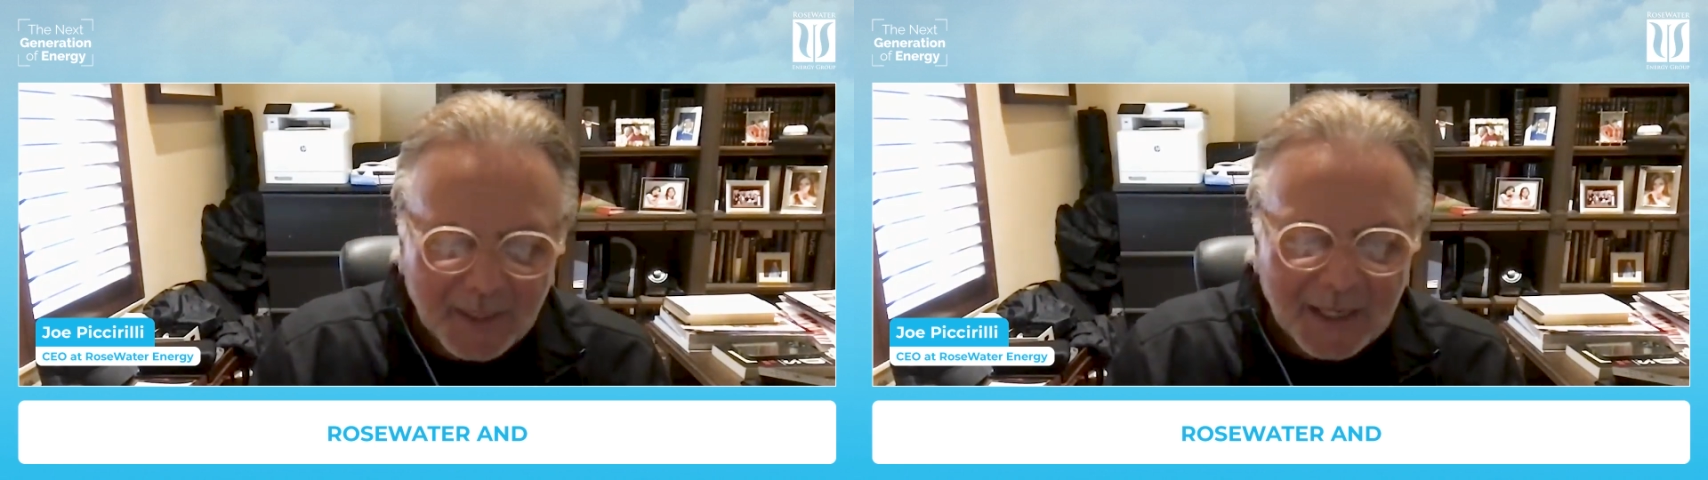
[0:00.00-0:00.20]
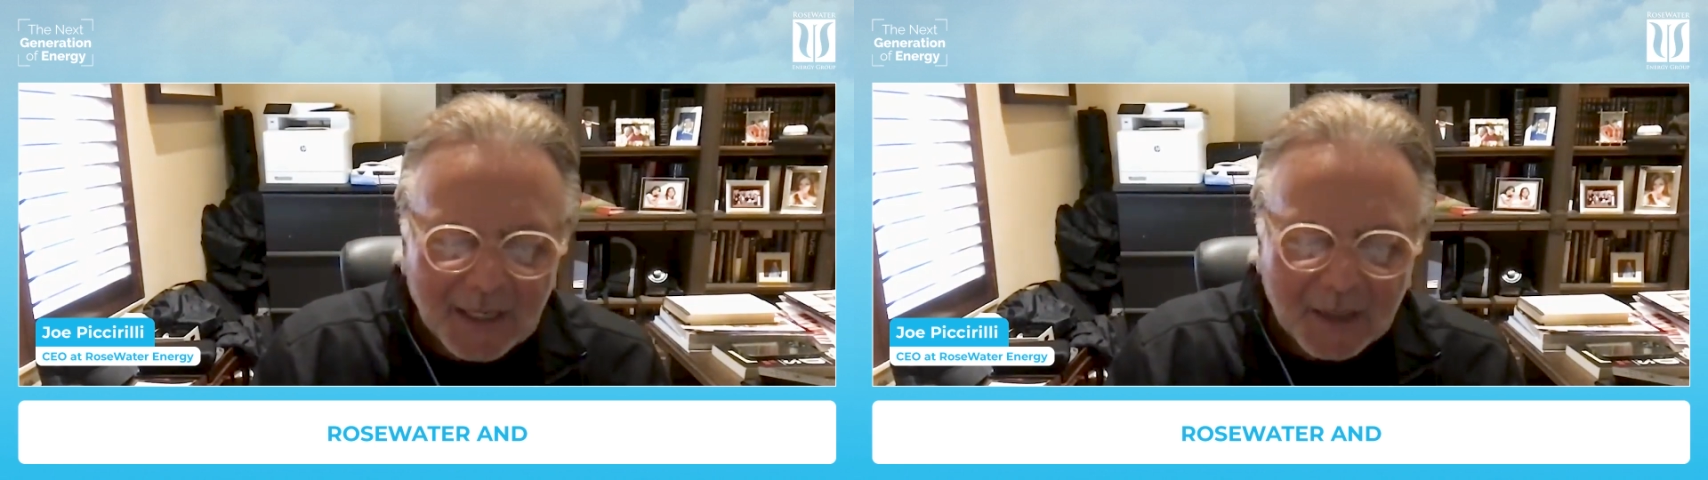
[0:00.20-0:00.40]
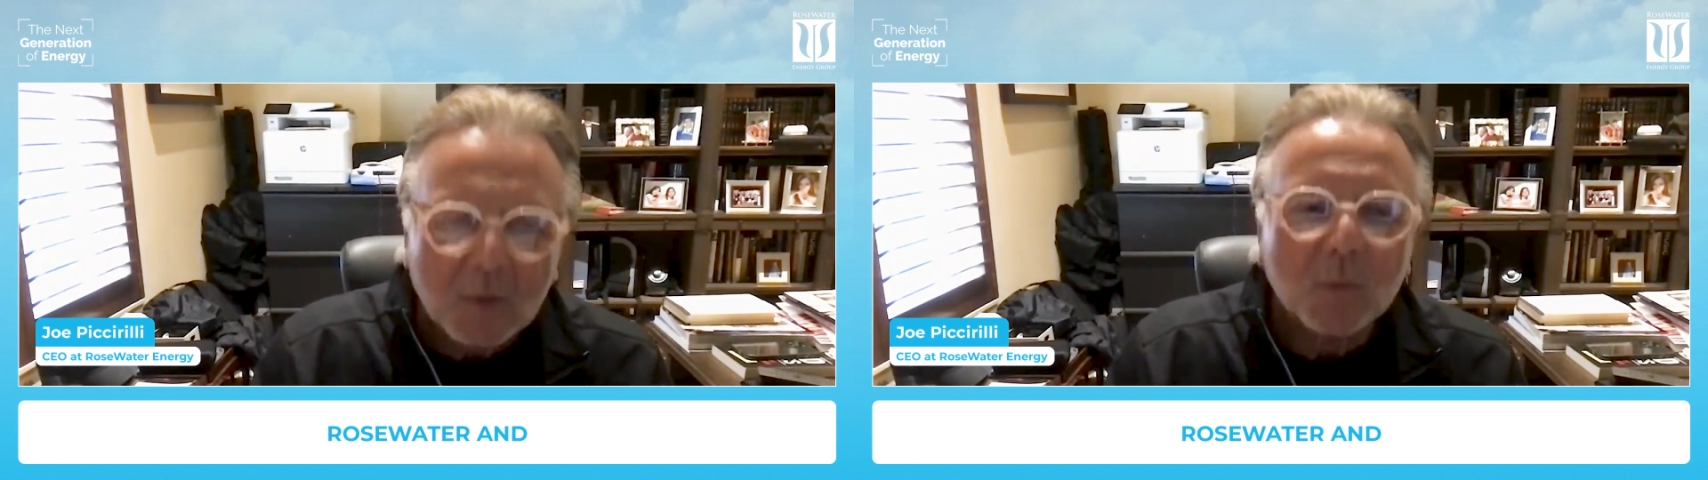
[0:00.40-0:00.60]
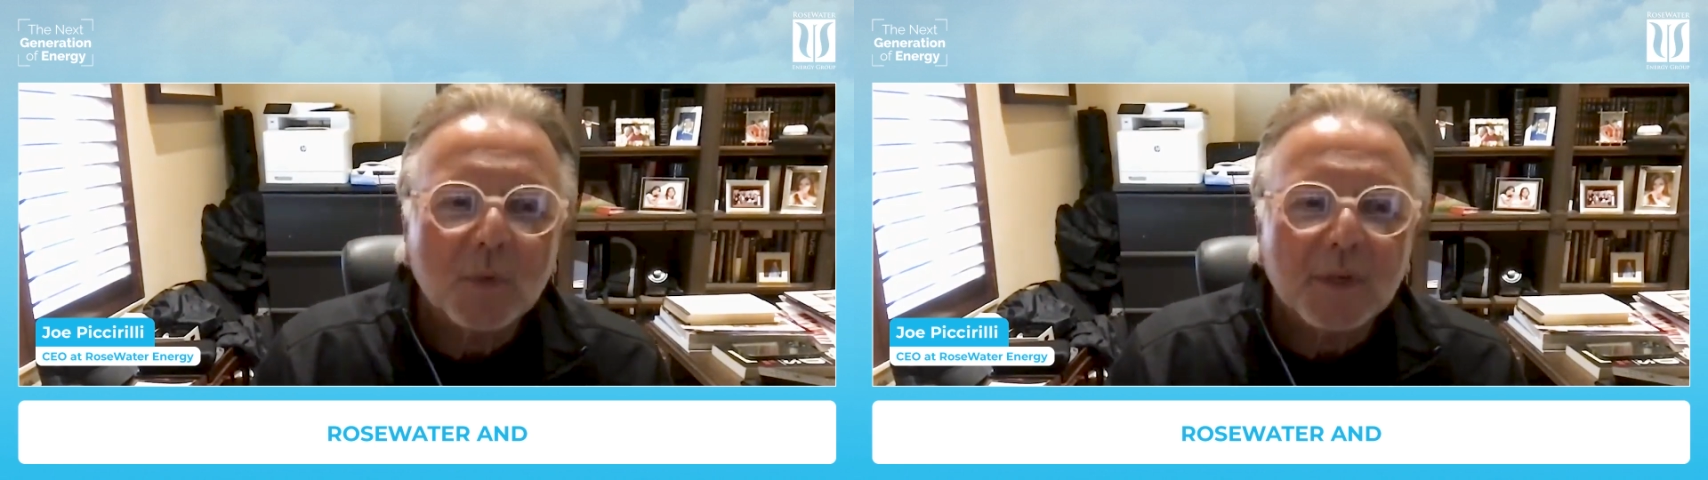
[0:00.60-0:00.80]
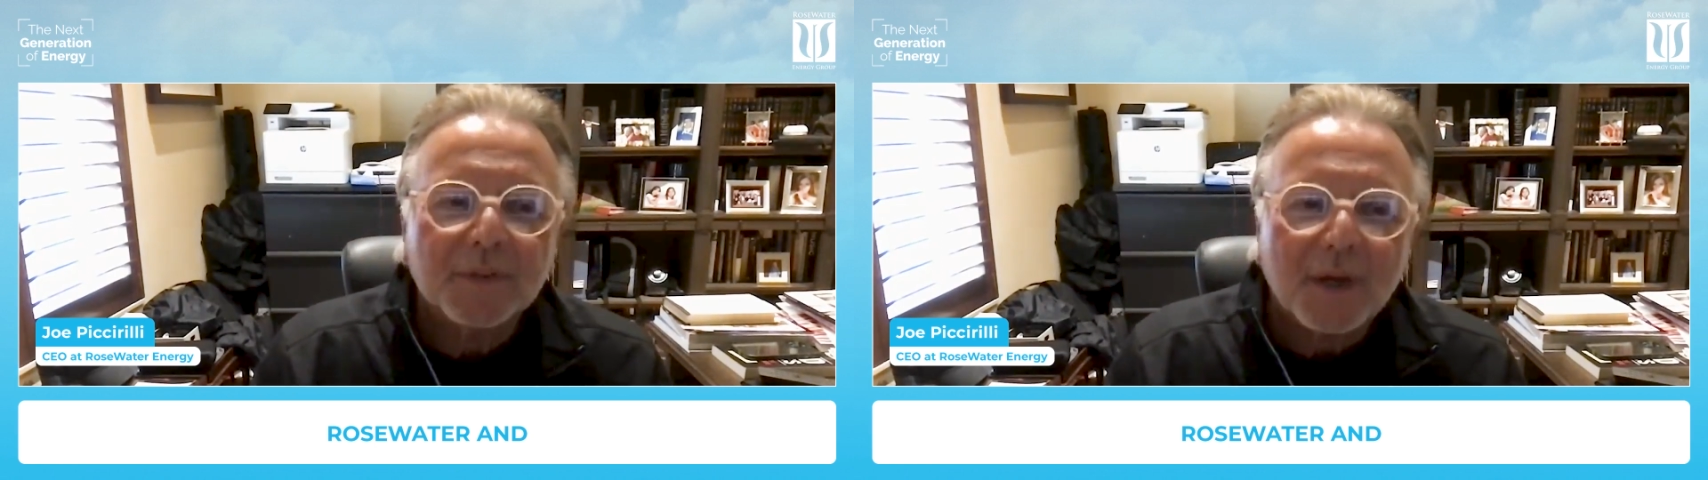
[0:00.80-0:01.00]
pair
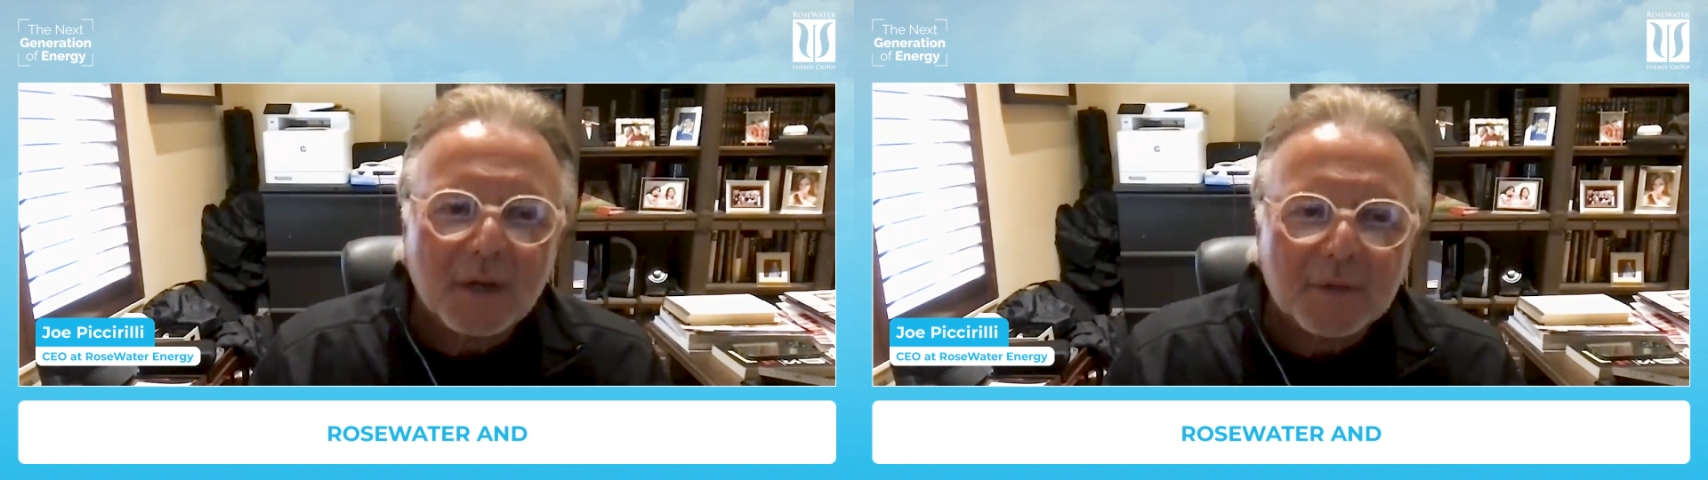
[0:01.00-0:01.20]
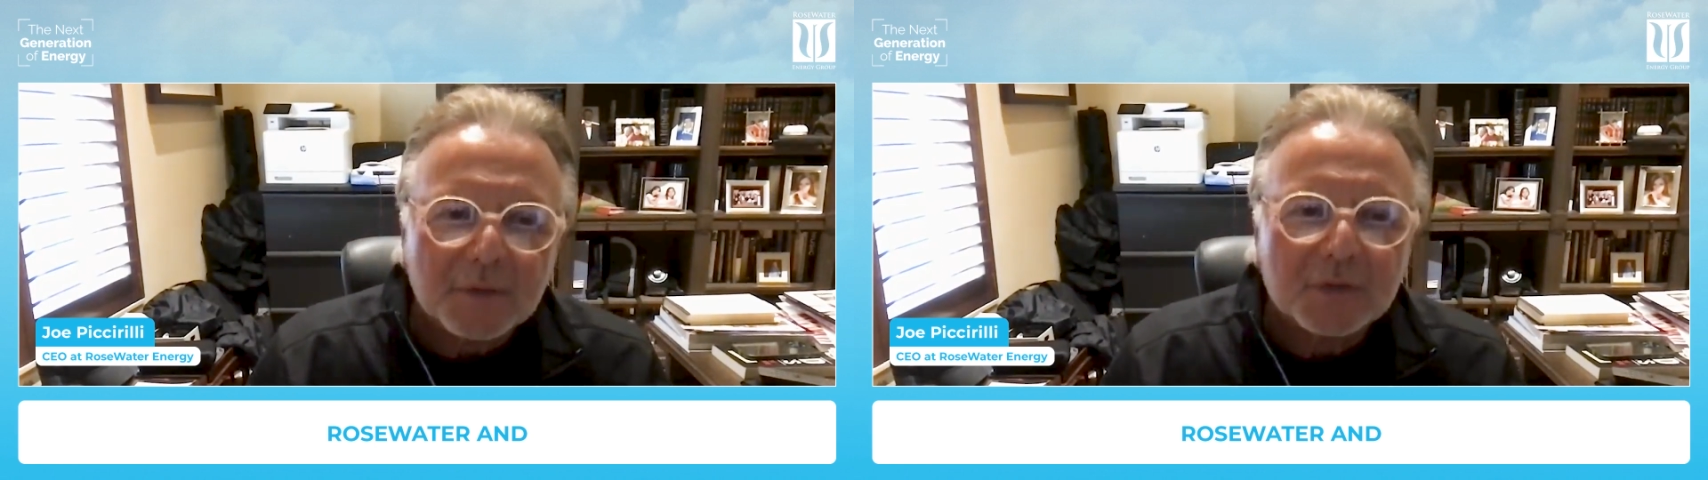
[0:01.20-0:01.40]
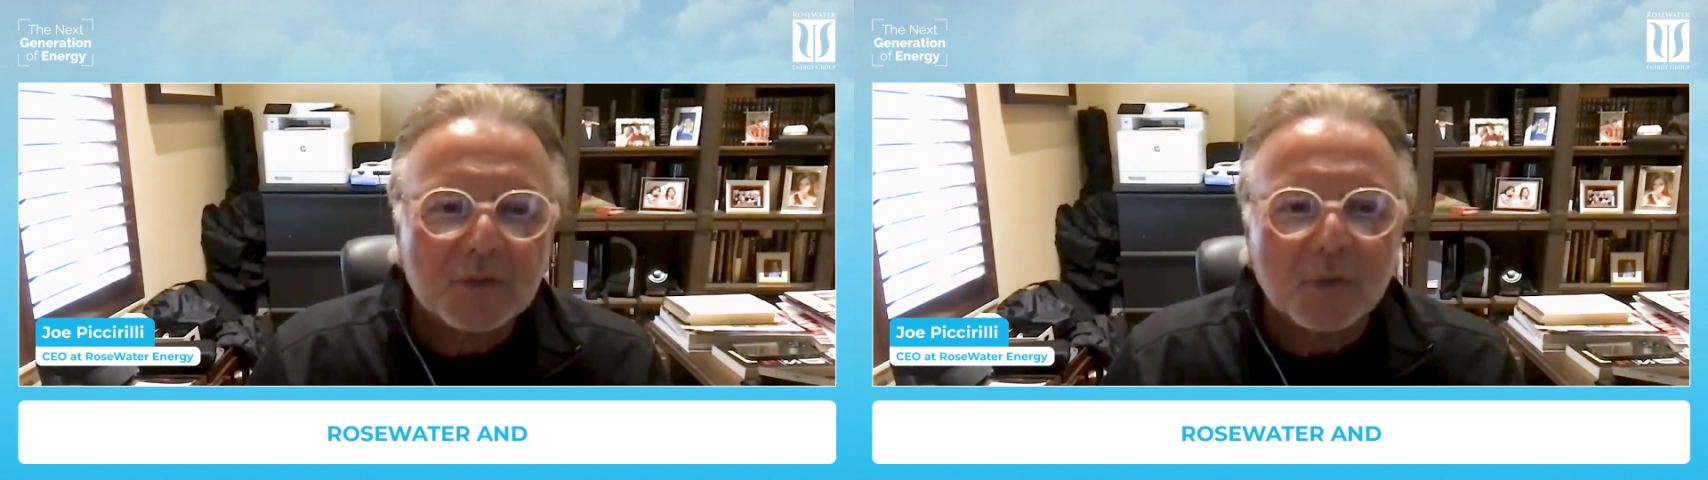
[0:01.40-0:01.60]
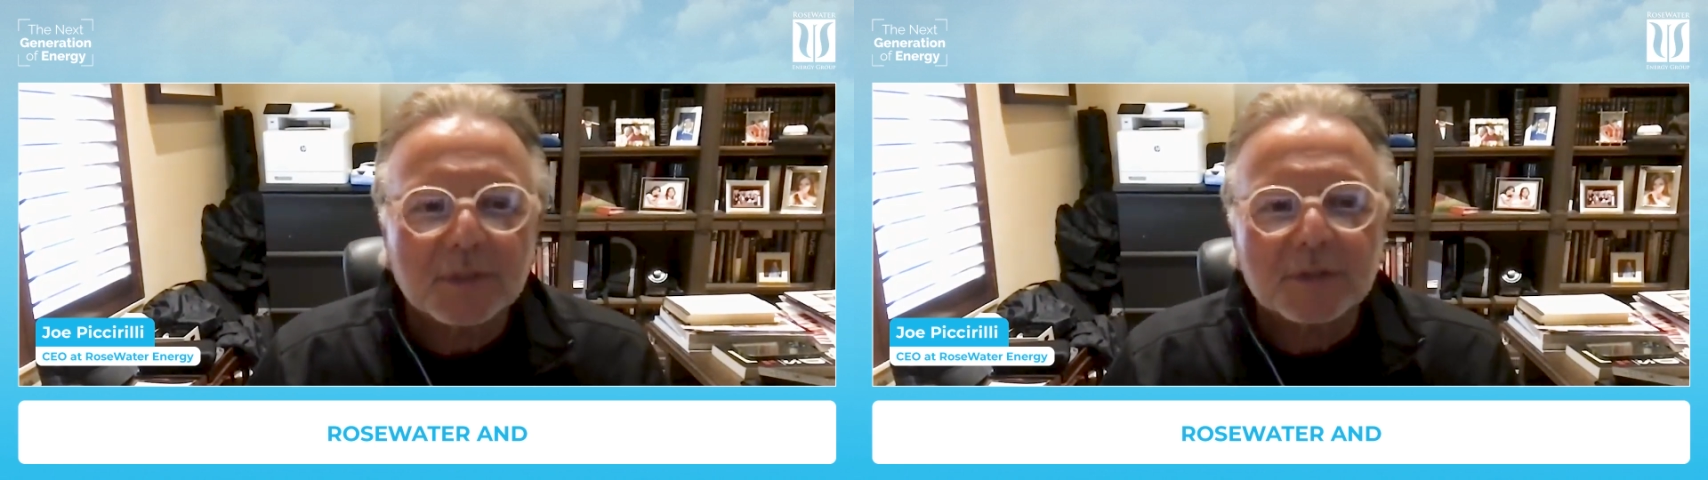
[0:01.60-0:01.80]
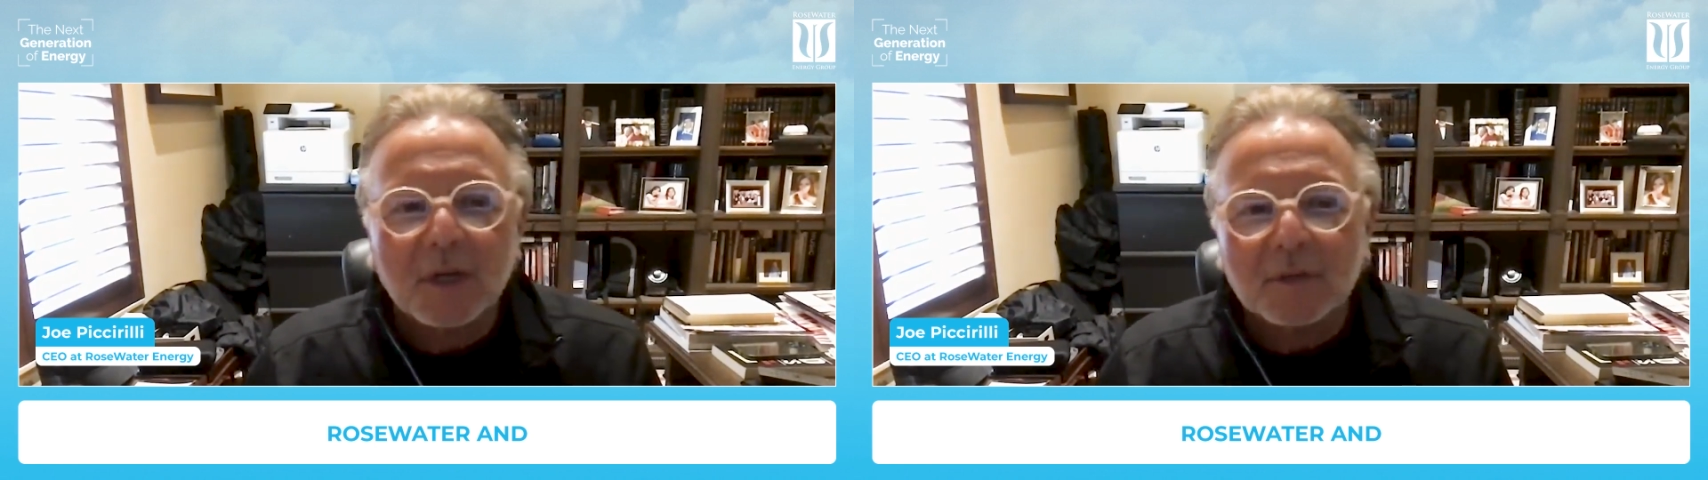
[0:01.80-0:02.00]
with other
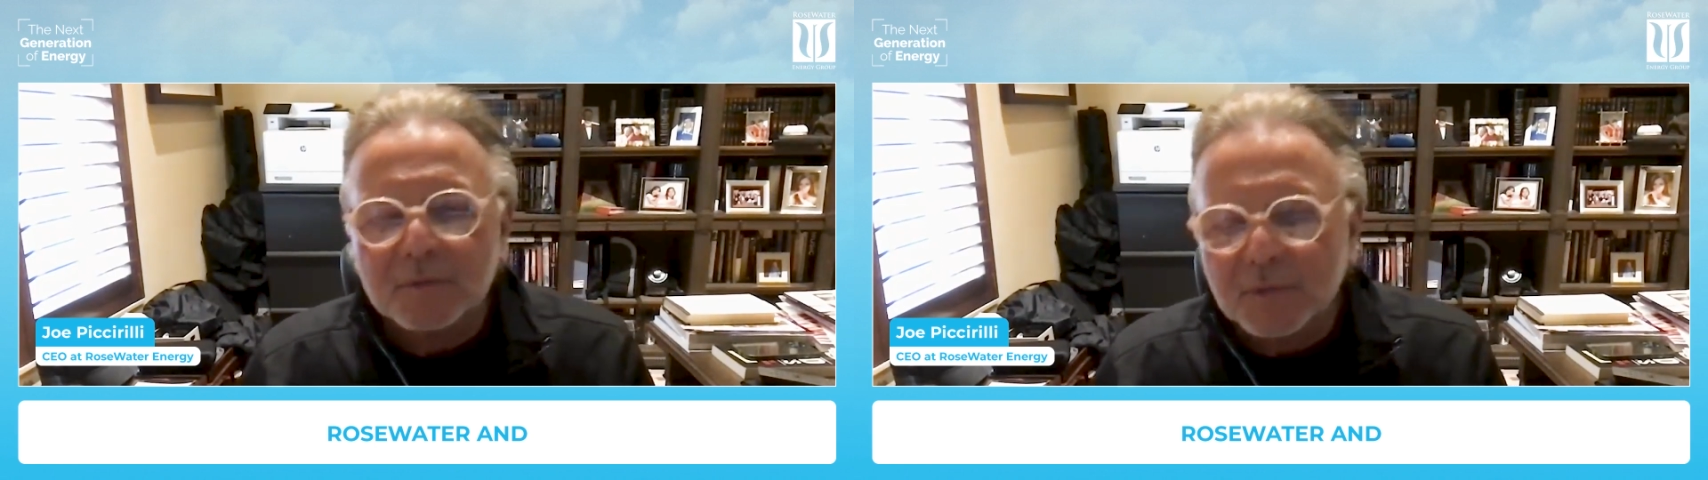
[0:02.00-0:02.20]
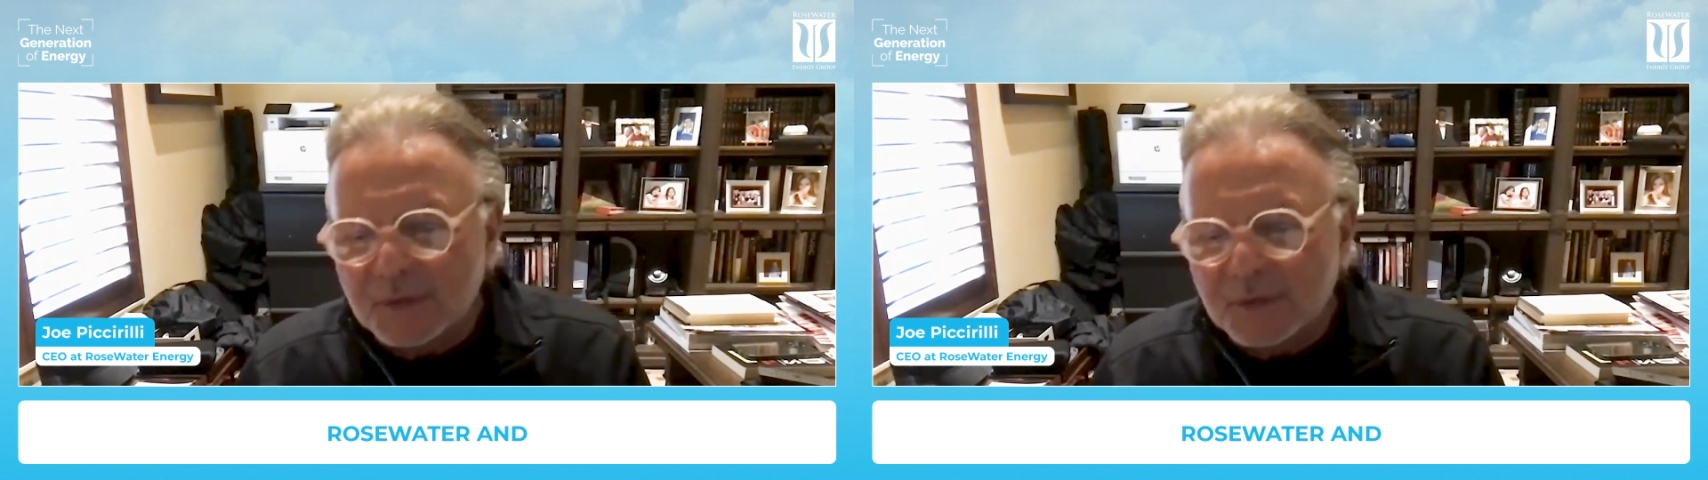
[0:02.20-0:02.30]
sorts of